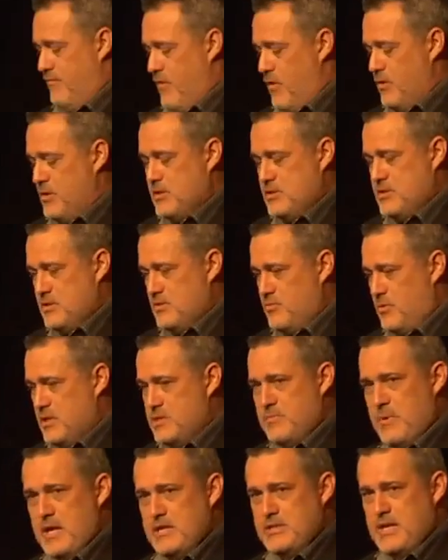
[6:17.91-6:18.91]
Focus is
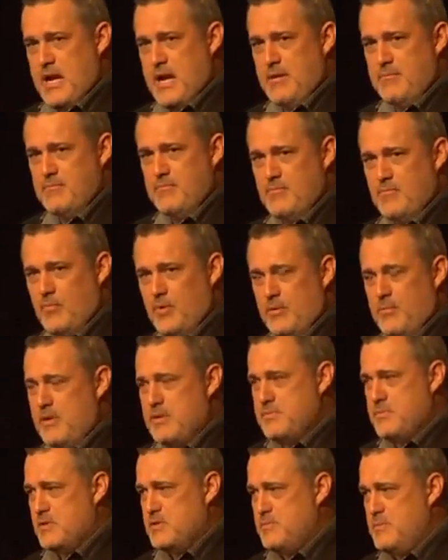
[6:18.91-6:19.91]
what's my job? What am I
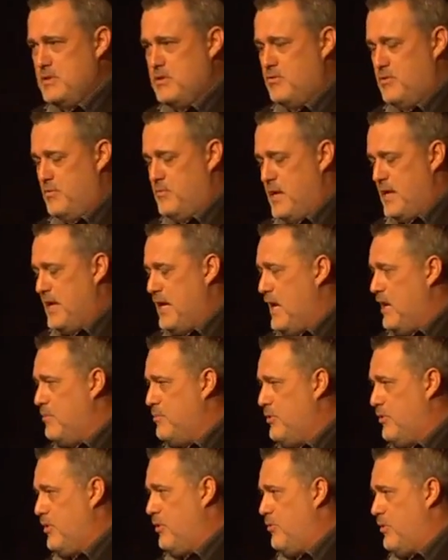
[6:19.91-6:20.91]
supposed to be doing? My
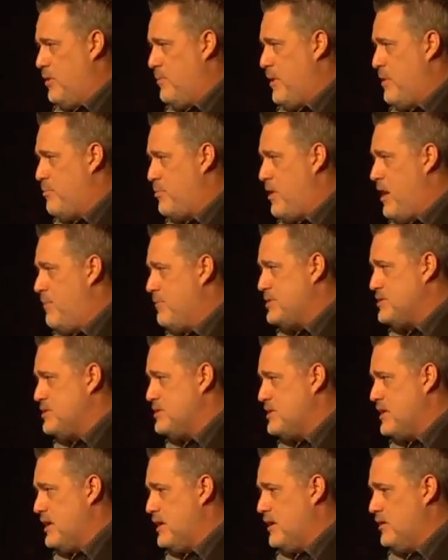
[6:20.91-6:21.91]
accountability, what are my
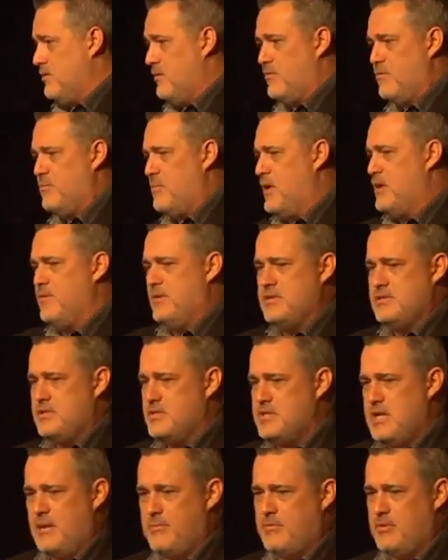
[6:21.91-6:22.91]
promises I got to do? By the way, there's a
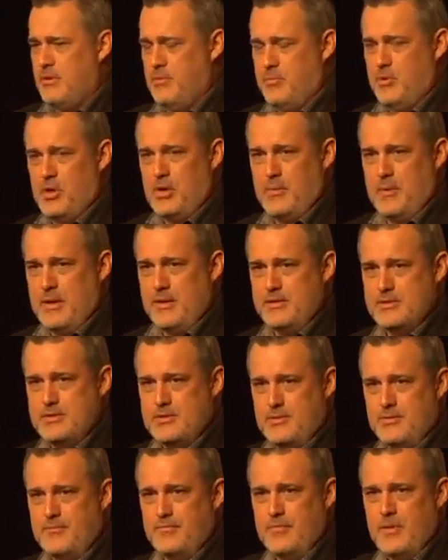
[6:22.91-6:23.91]
chapter in the book about this
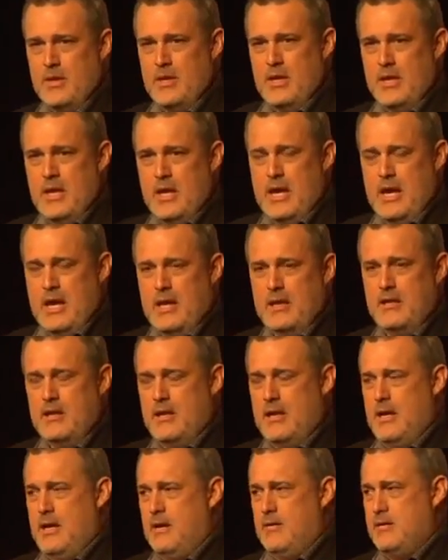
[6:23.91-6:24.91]
too. And
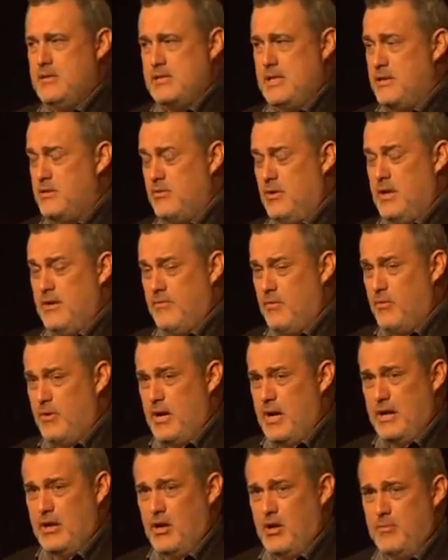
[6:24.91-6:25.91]
because I do it
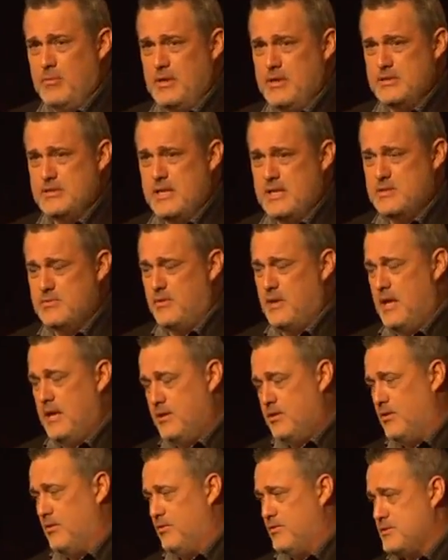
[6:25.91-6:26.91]
everywhere I go because that's what I
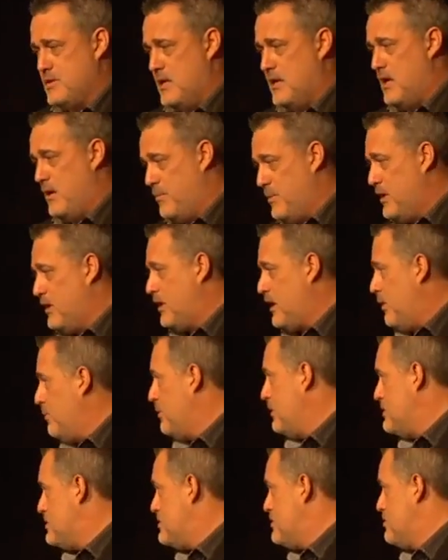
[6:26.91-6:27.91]
do, is I come into
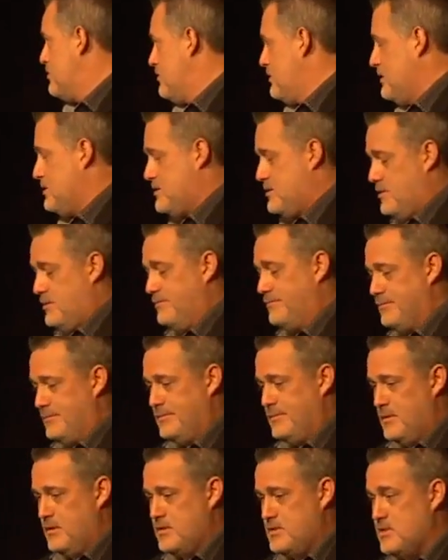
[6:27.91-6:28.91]
companies, do this, and
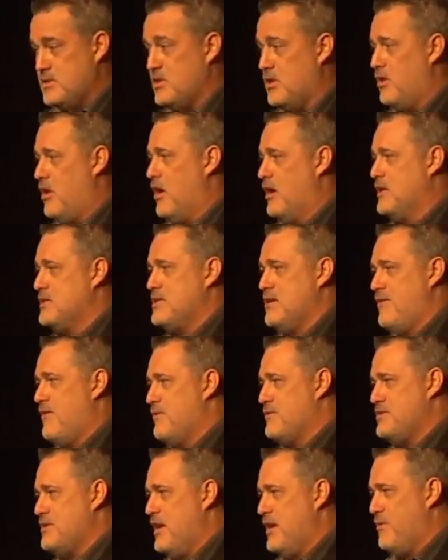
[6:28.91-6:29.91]
this is the longest I've
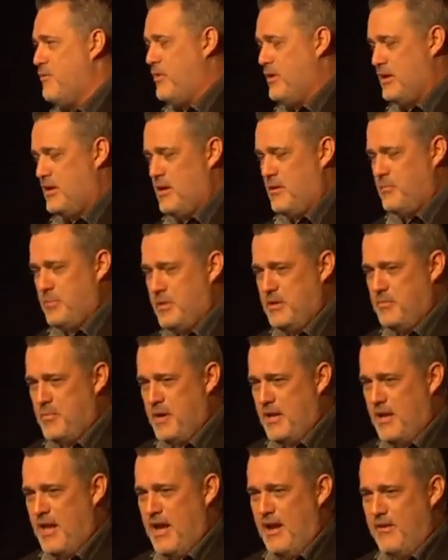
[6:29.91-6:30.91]
ever stayed in one company in
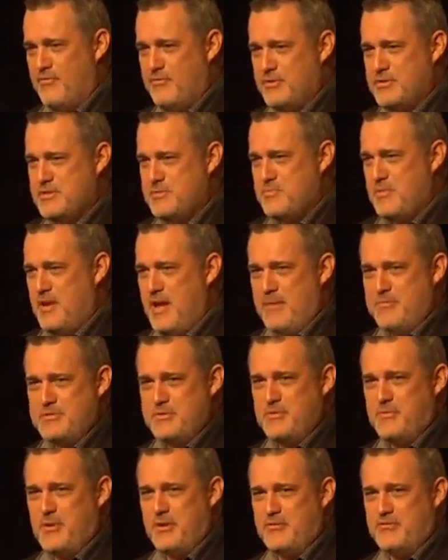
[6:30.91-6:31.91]
my life, which has been
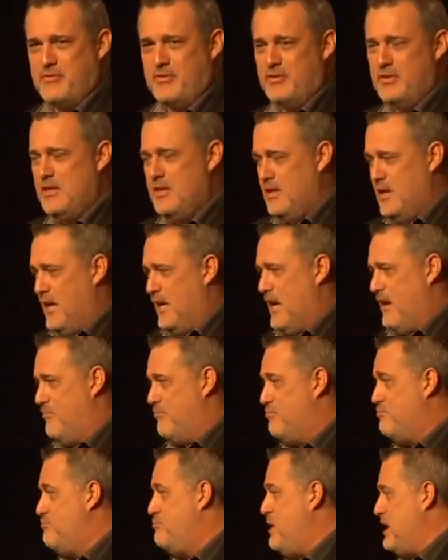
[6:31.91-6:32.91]
absolutely wonderful. And
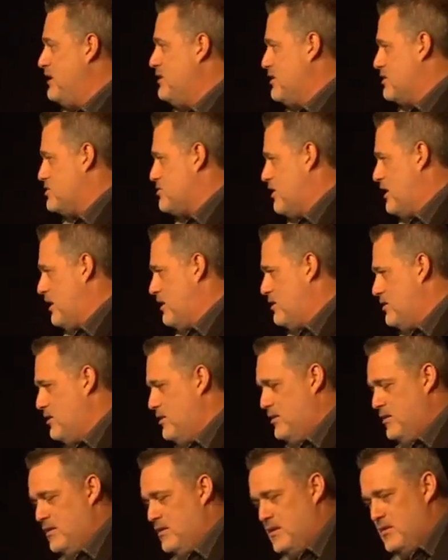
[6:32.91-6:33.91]
I've beaten the trend,
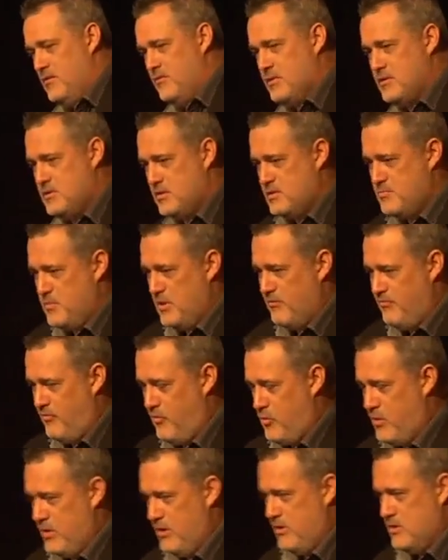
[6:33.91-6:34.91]
which has been
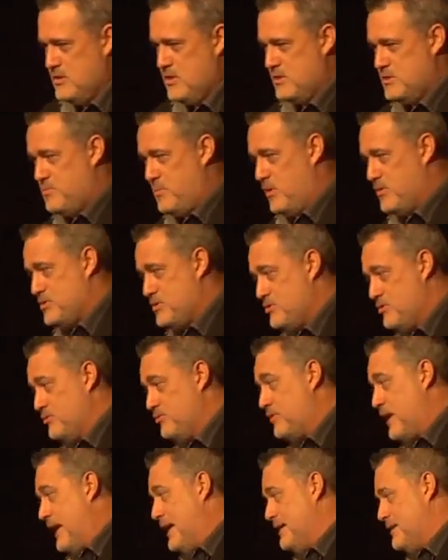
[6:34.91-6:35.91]
4 years as opposed
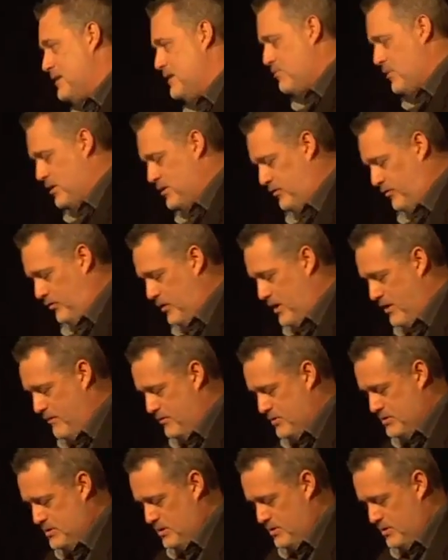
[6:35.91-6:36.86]
to 18 months for an average